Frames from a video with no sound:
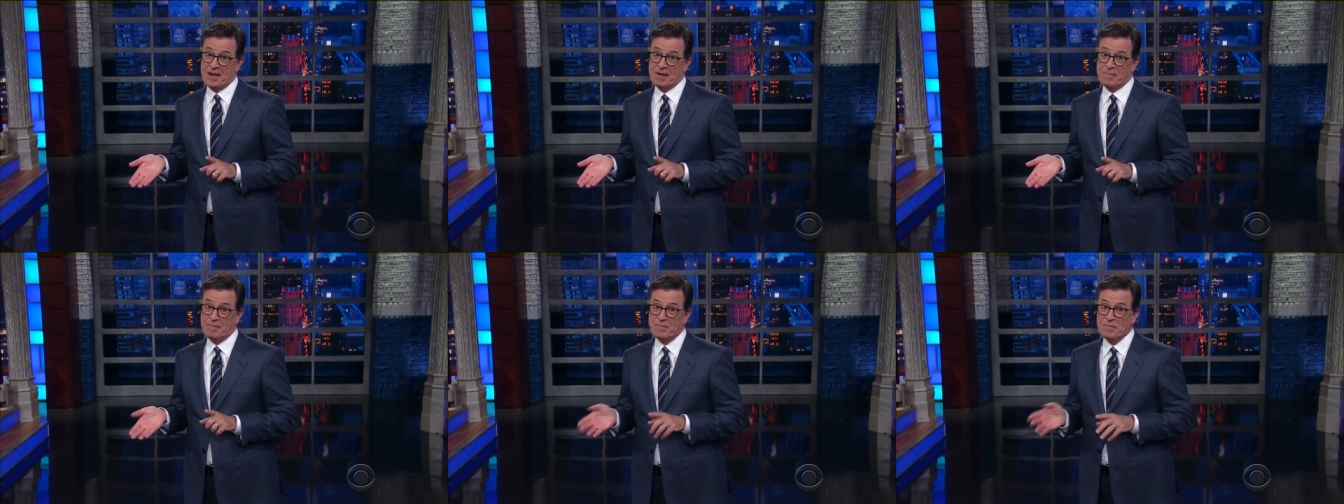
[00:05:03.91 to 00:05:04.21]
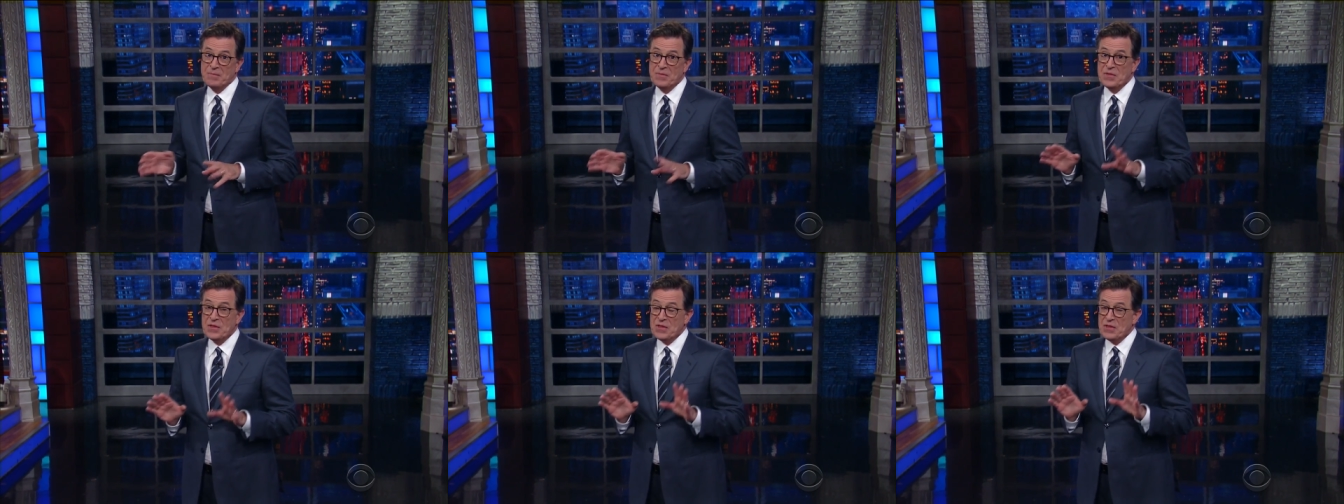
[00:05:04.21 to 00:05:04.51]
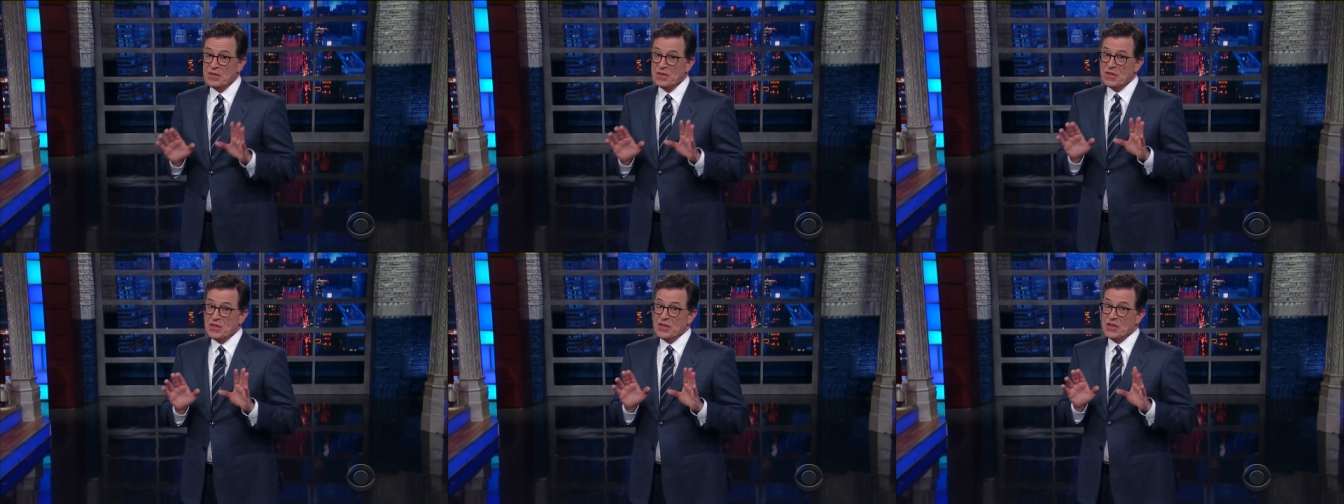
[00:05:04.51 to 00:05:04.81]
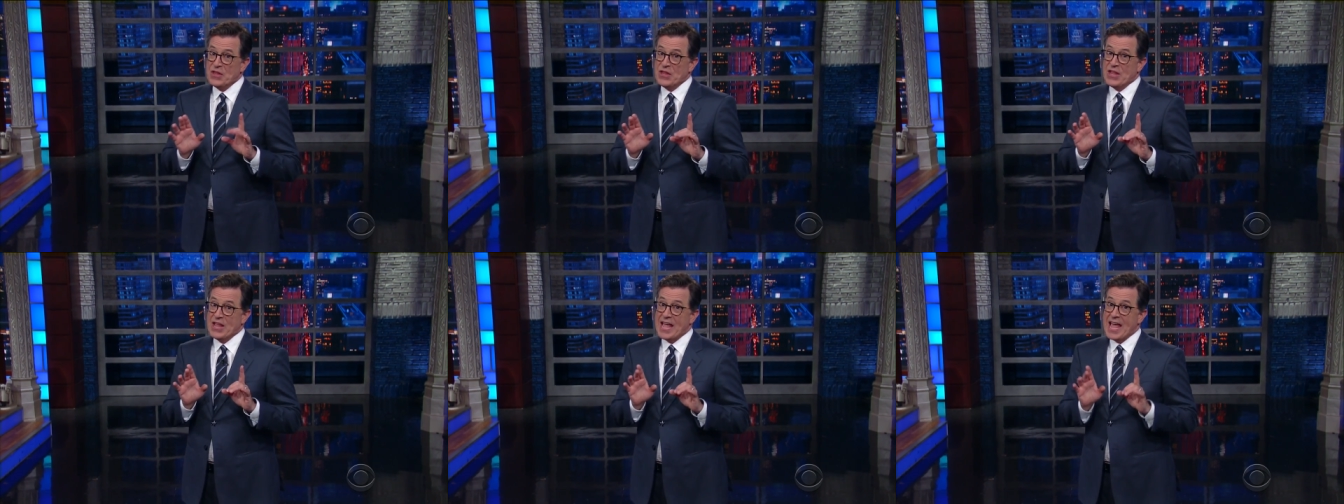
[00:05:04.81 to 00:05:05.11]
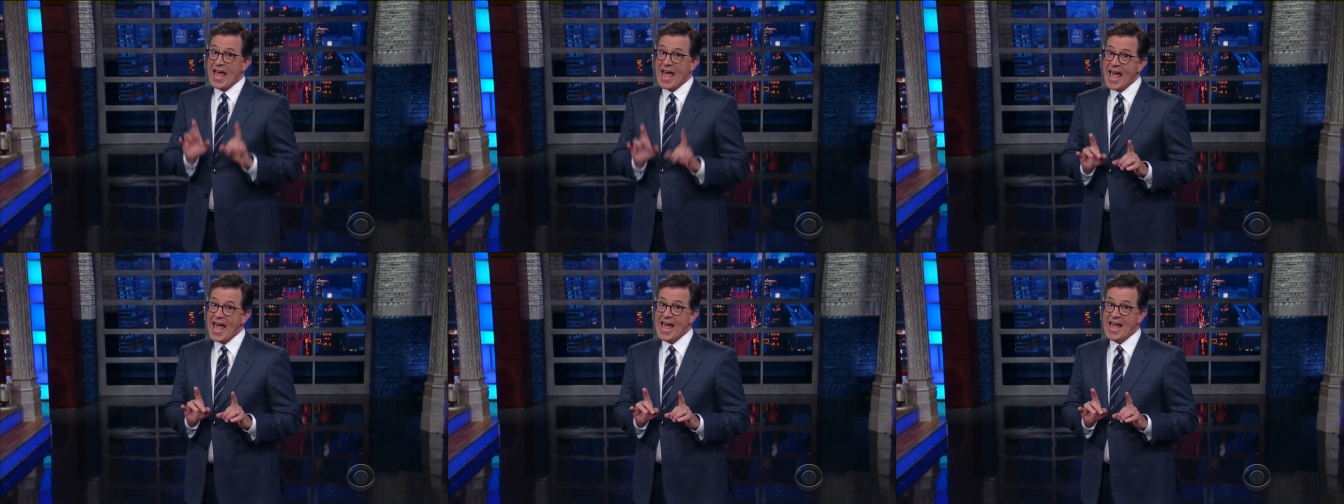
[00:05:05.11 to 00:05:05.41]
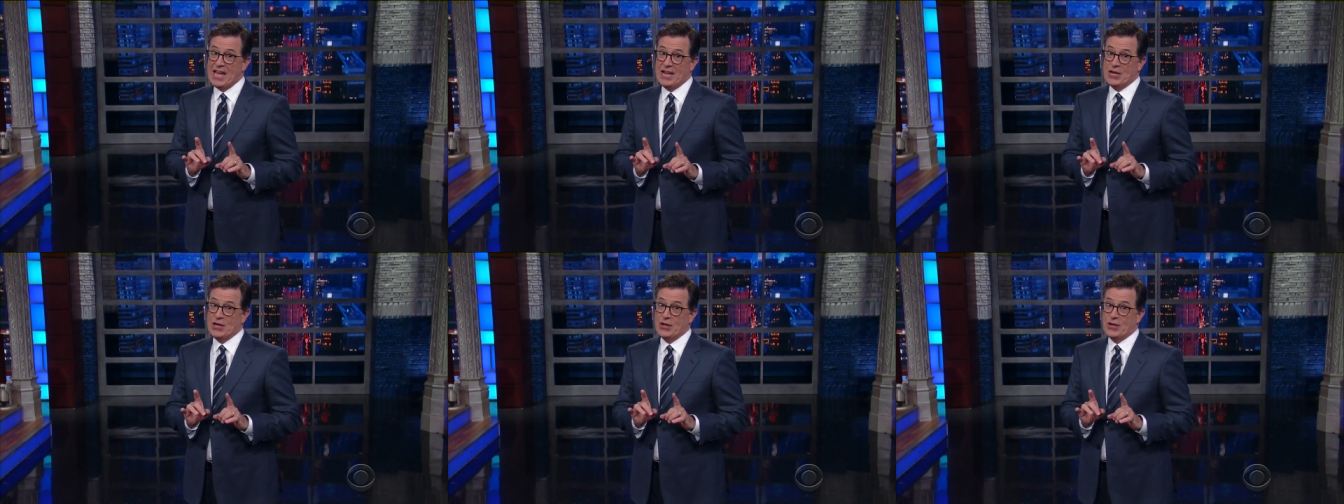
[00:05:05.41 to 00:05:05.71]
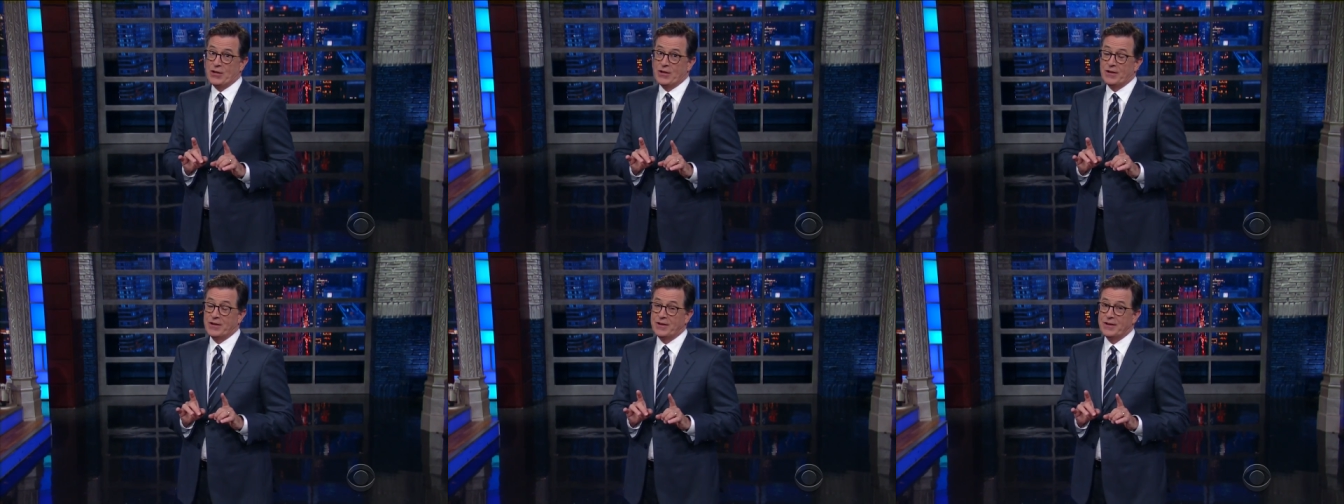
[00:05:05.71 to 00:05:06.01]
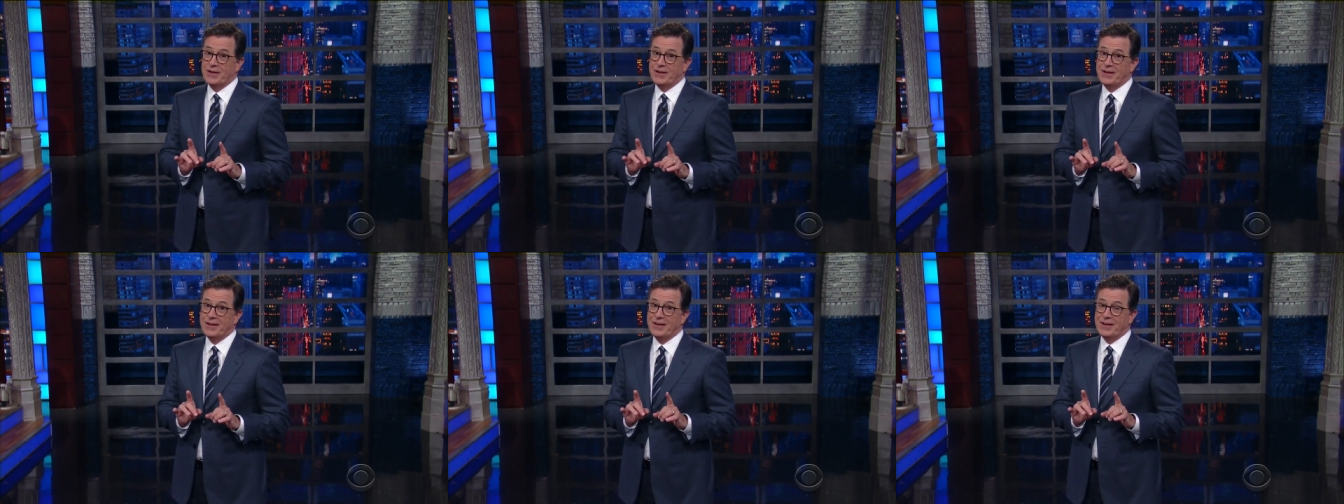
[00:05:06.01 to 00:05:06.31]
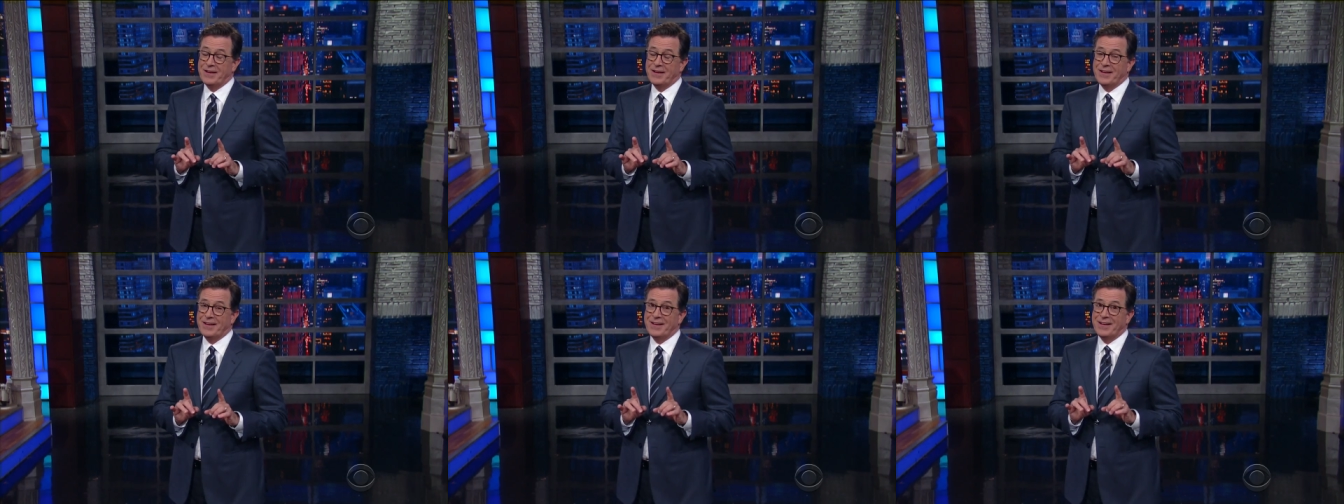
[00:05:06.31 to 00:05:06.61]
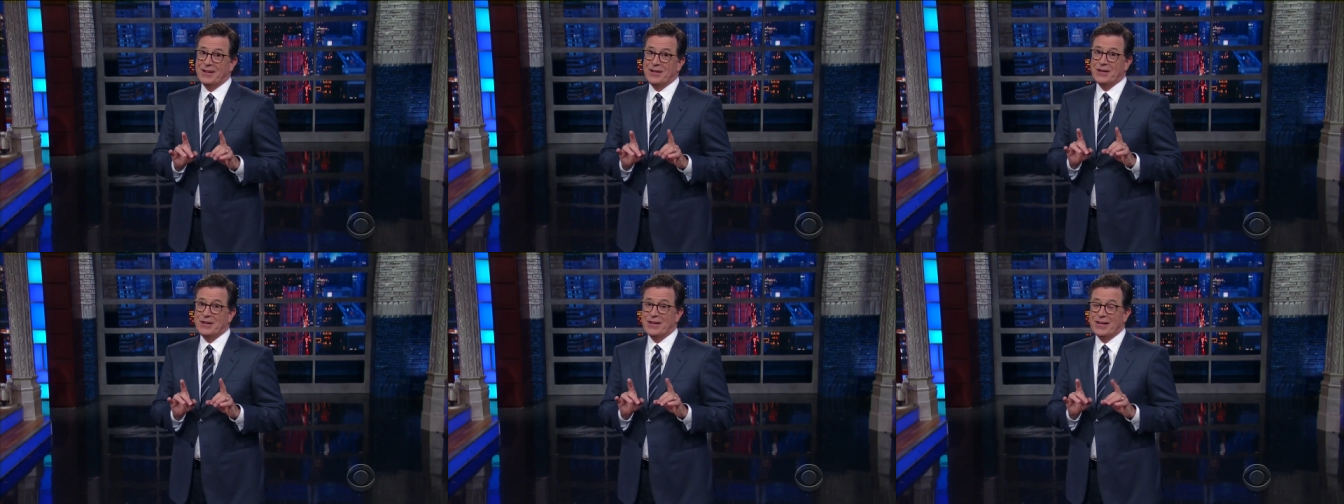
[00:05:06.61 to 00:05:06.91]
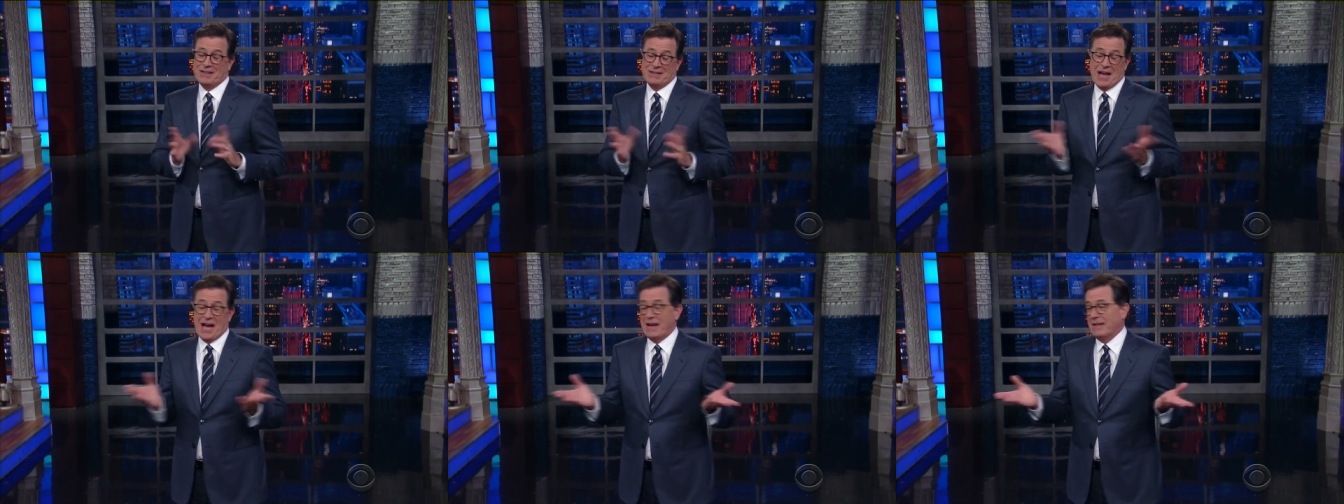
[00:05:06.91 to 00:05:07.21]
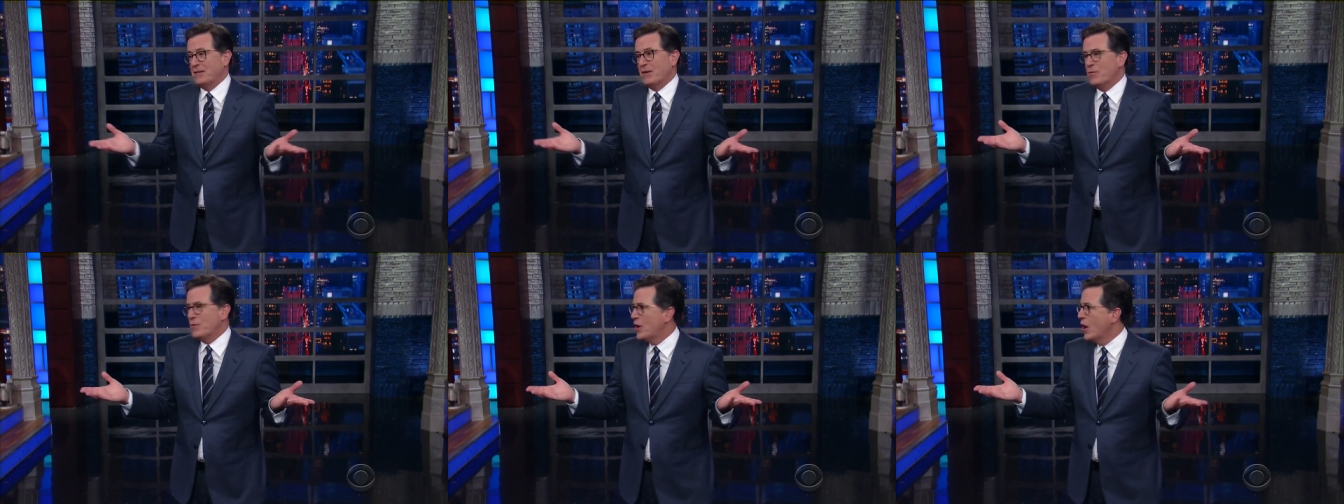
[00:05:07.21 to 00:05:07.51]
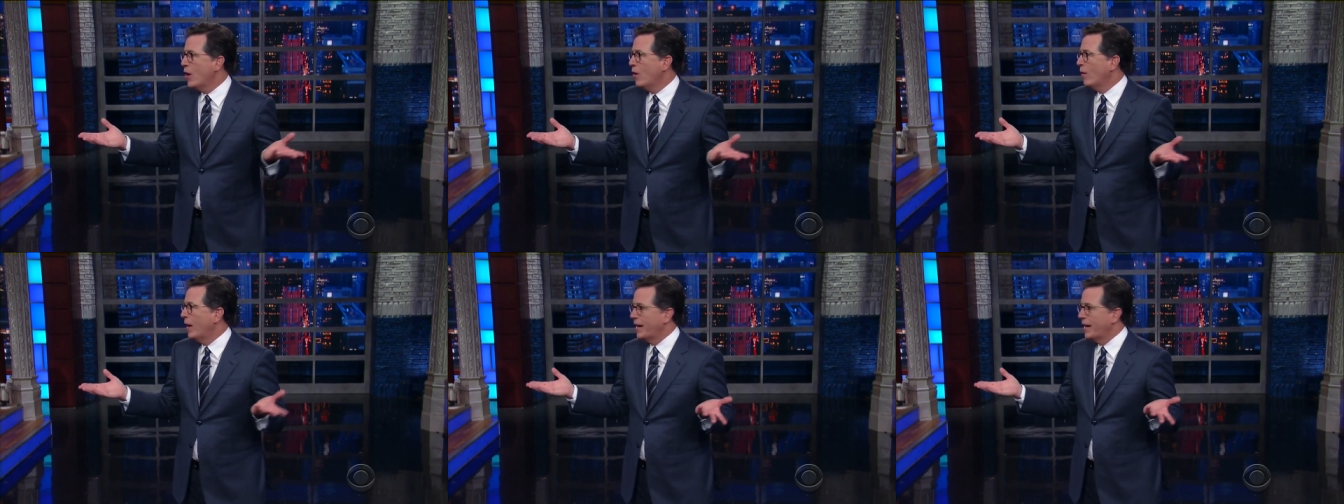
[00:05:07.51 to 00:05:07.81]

And... Oh. No, oh.